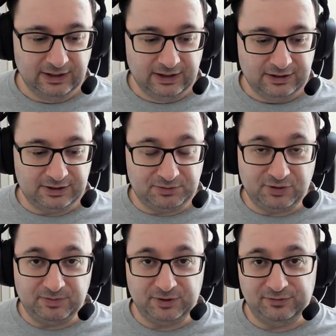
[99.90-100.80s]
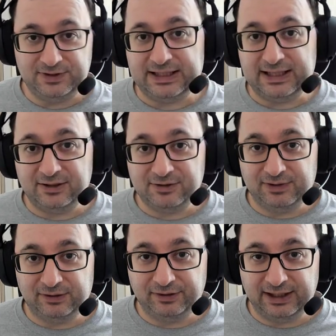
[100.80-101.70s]
subscription fatigue is a
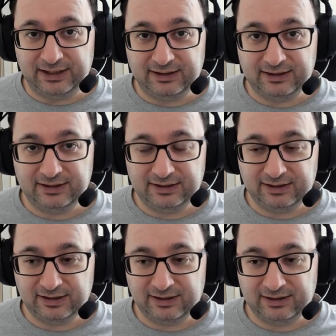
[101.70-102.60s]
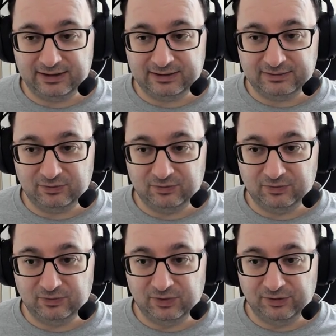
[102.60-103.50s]
real thing.
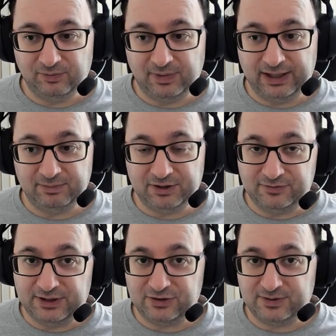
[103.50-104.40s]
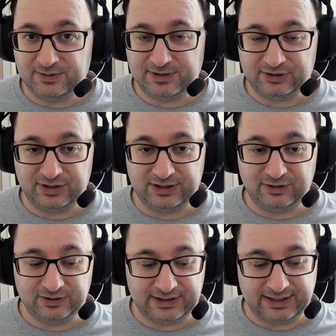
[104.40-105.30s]
One of my motivations was to actually
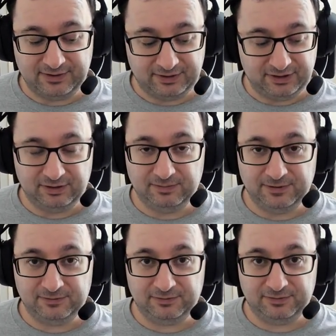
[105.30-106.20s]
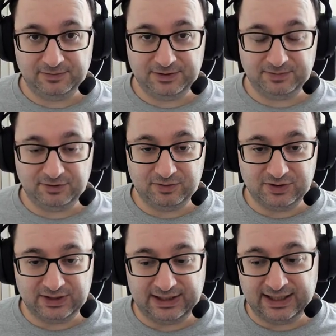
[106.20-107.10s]
cut down on the number of
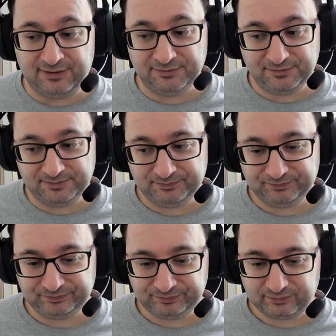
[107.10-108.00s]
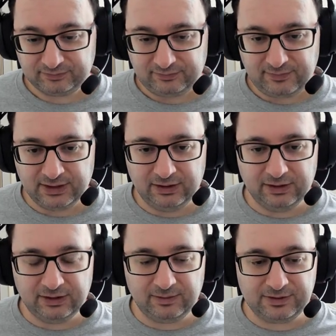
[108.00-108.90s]
subscriptions I have.
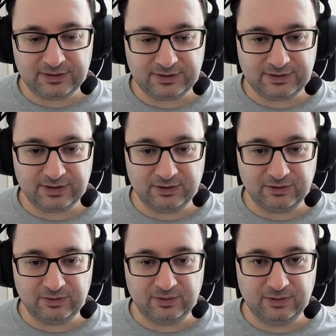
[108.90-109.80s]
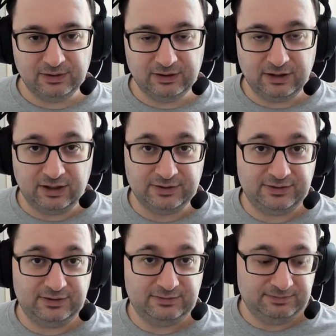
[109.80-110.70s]
And so
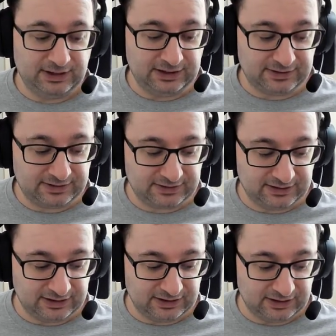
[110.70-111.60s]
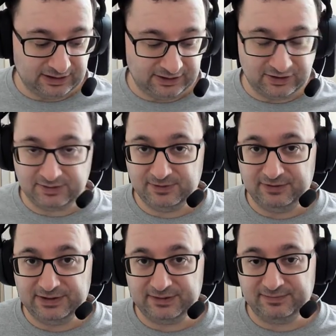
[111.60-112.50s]
cost, it's a legitimate
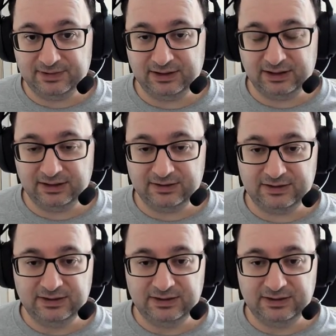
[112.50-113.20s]
reason. And